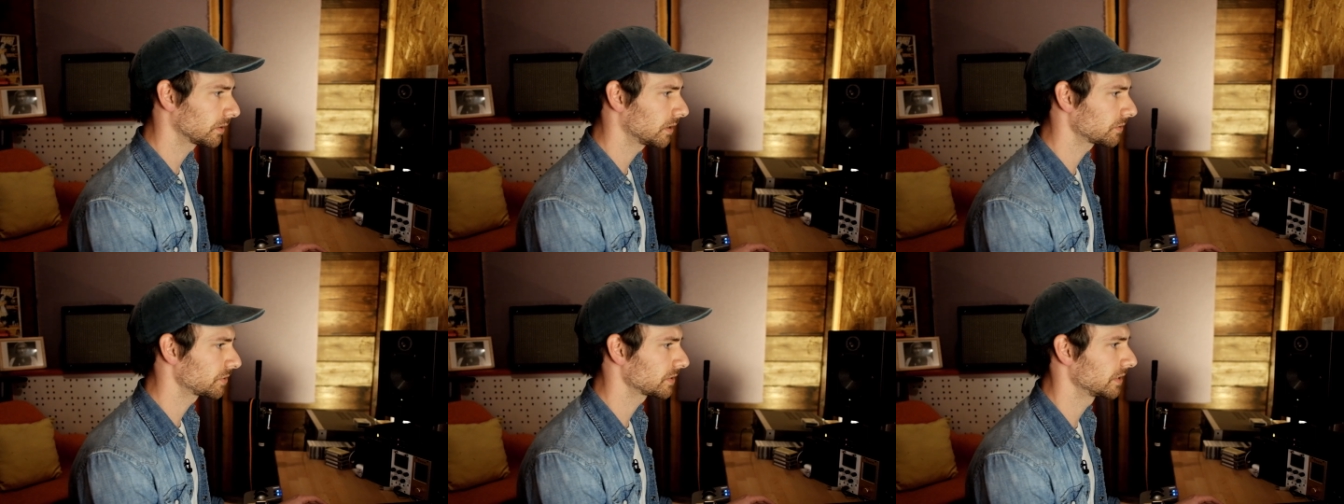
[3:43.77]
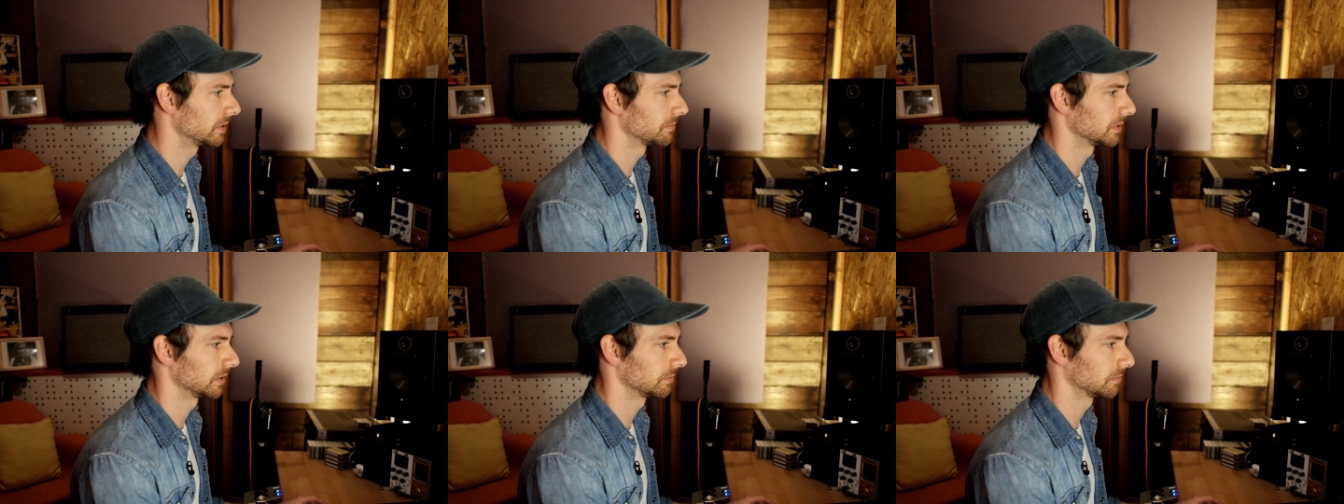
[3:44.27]
all just
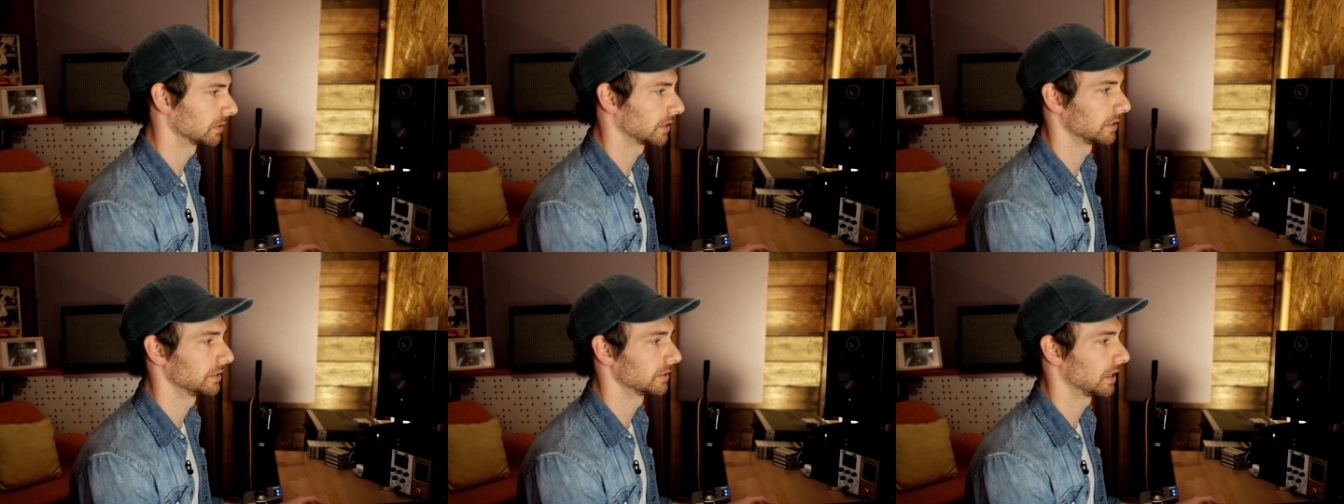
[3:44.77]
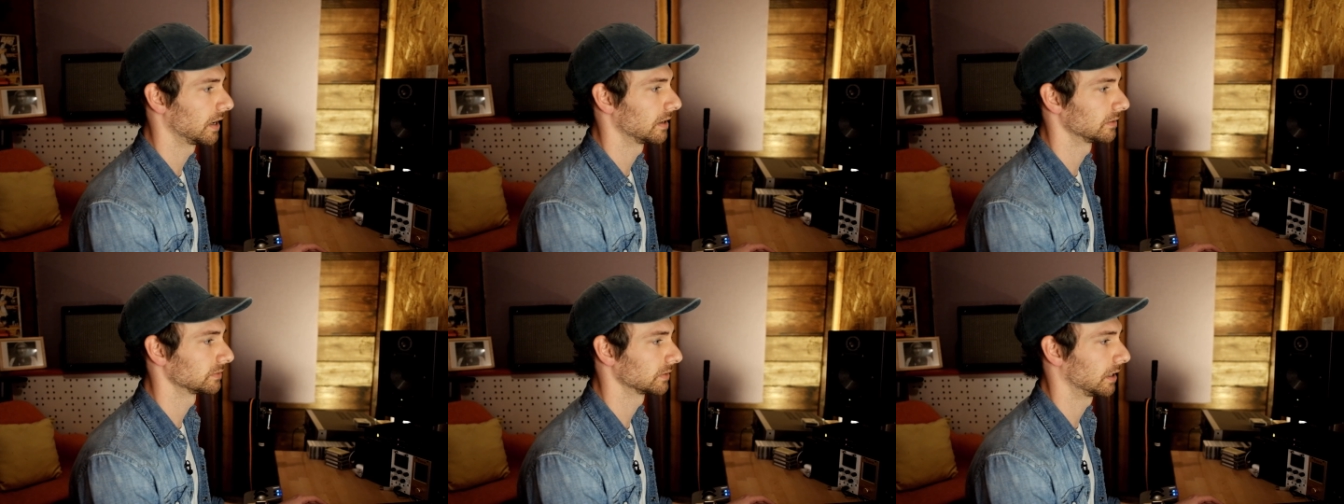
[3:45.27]
empty, but they do
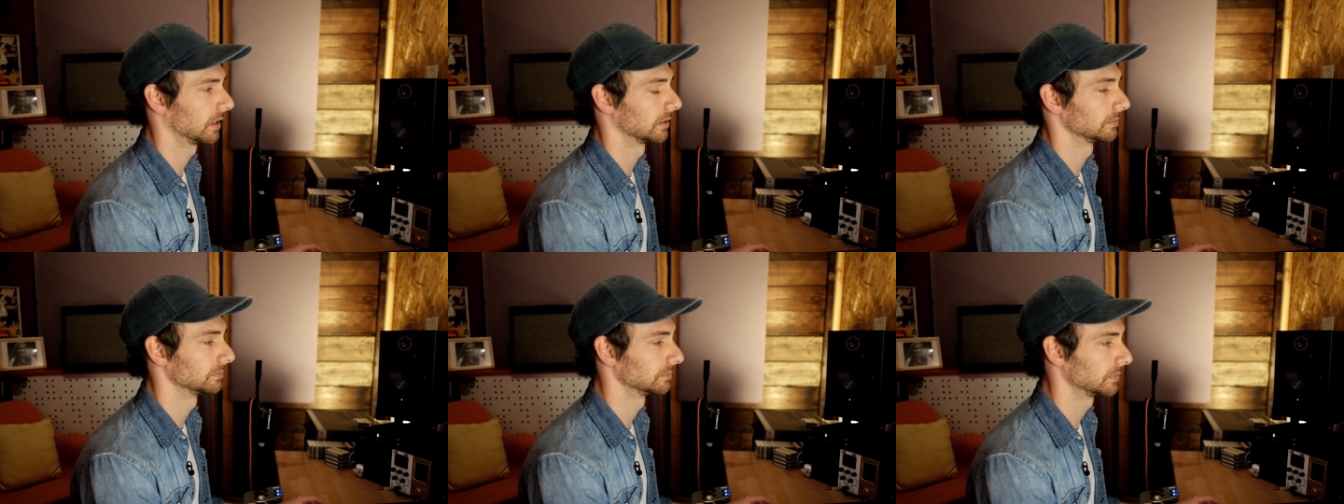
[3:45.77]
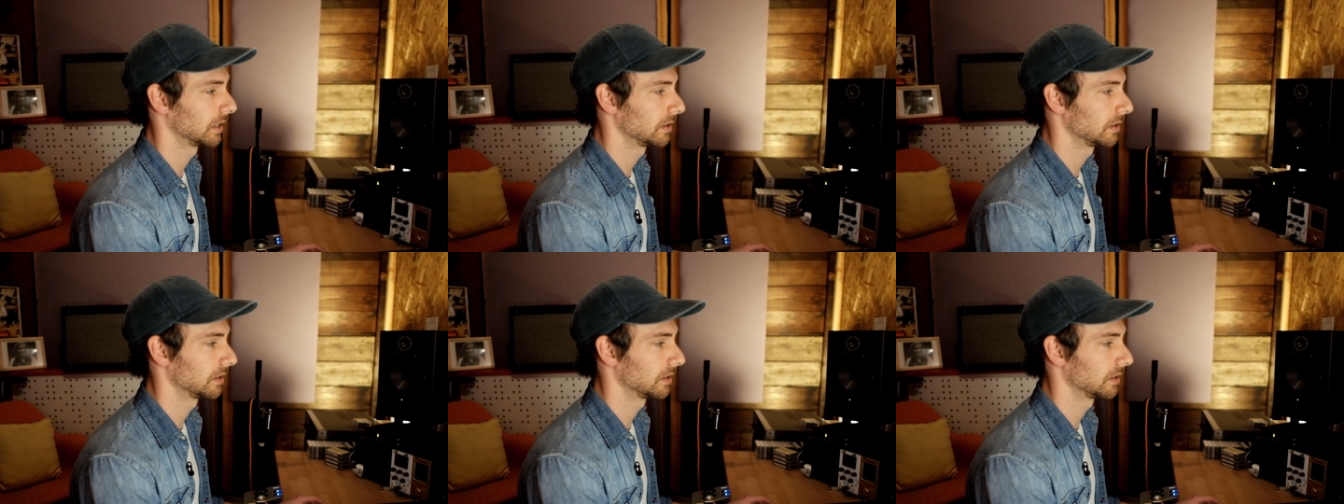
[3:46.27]
have um,